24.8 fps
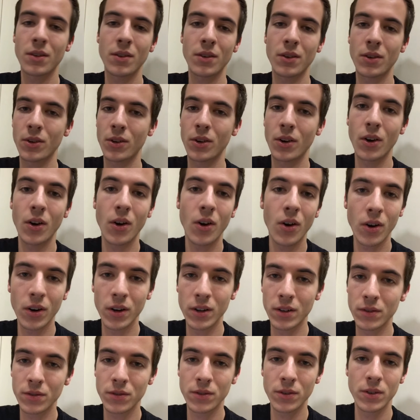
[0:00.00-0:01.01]
or a
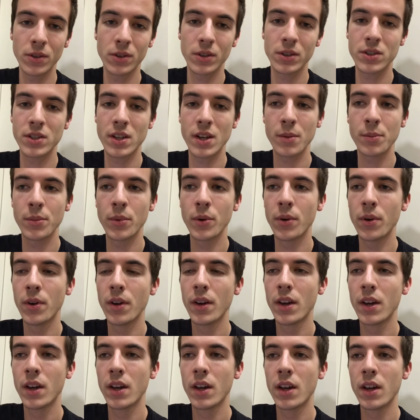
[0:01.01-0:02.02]
heart, for example,
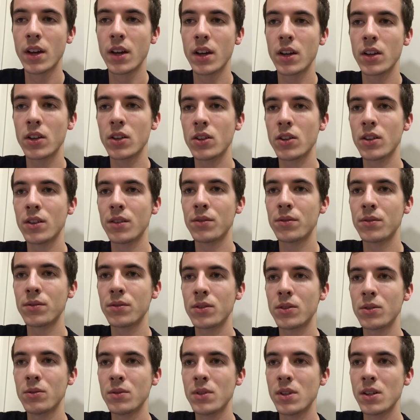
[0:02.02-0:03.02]
if
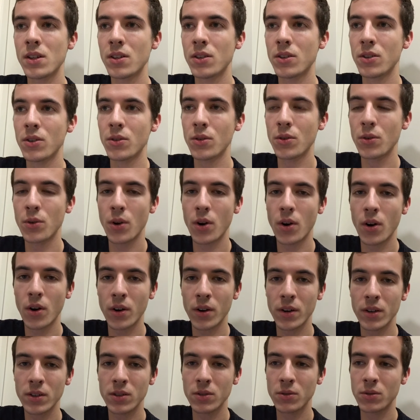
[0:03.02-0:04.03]
you need a new
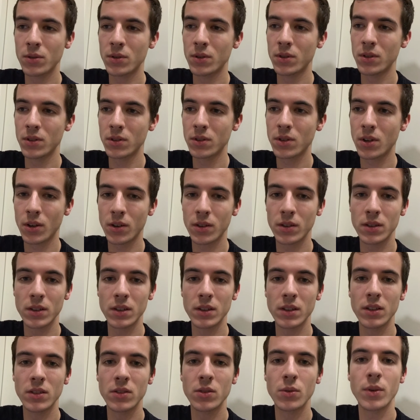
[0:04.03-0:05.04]
heart, you would currently
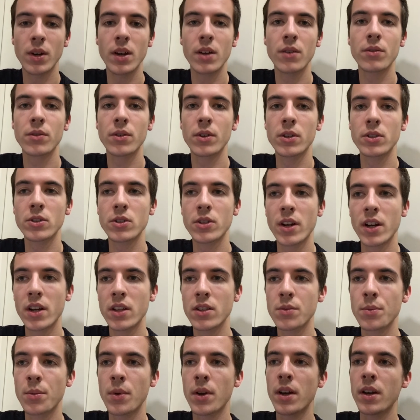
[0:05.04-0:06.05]
need to wait for a
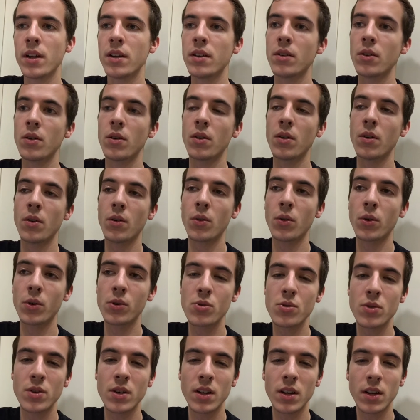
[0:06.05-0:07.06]
transplant, or
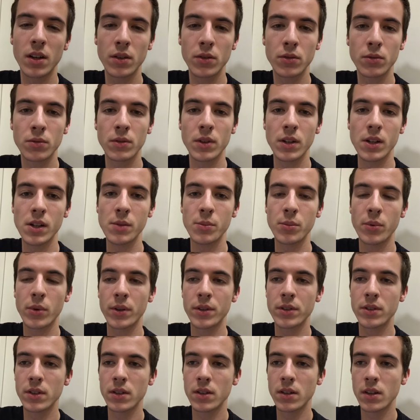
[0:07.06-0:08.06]
you can get it 3D
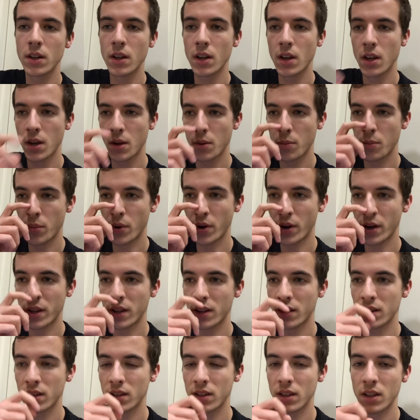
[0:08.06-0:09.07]
printed,
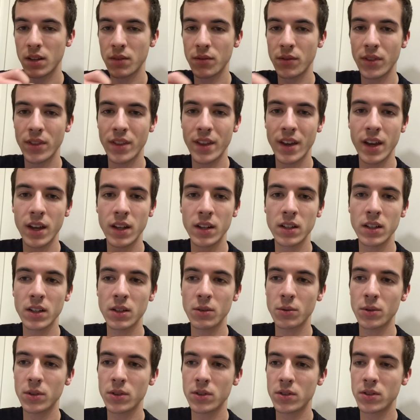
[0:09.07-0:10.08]
but even then,
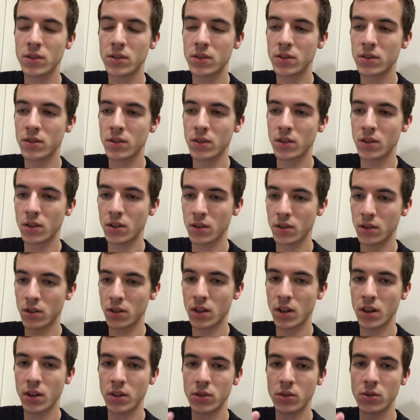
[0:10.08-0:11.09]

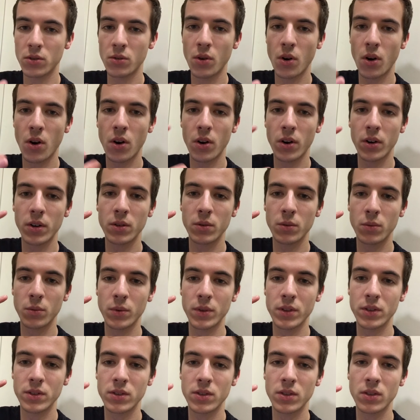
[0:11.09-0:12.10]
a new heart
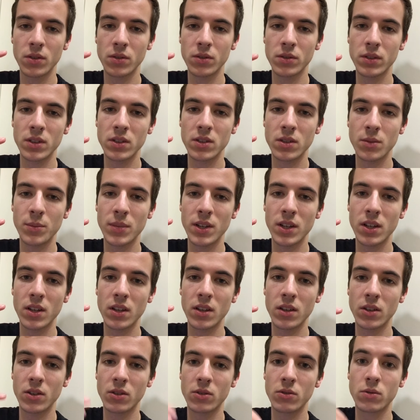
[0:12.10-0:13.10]
would still need to
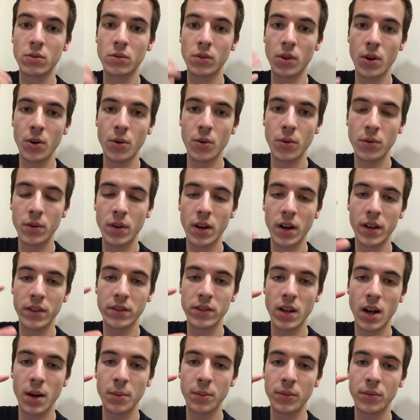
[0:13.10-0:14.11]
be grown on
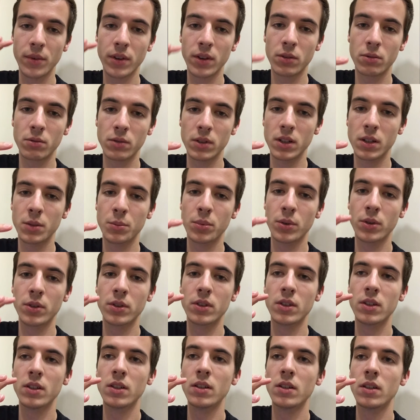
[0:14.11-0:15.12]
top of a 3D
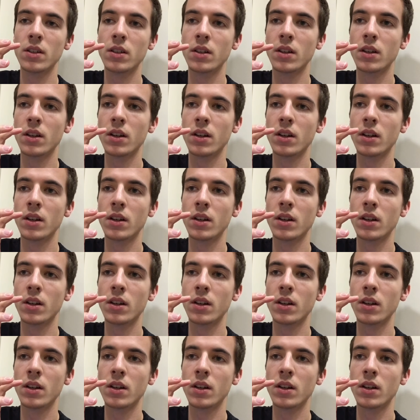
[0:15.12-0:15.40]
printed